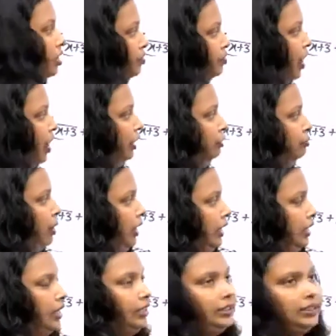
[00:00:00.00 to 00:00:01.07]
5
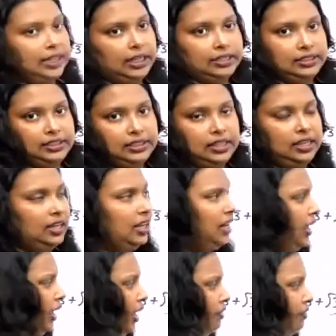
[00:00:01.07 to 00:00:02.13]
minus 6.
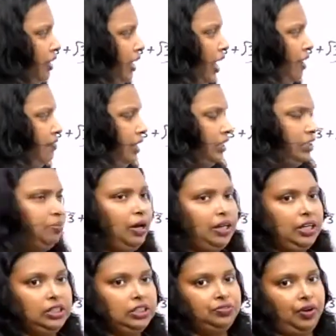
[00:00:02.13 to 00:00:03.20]
Here we have x
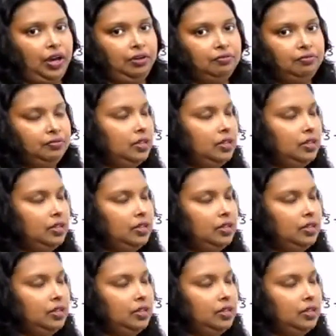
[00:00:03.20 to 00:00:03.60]
minus 5.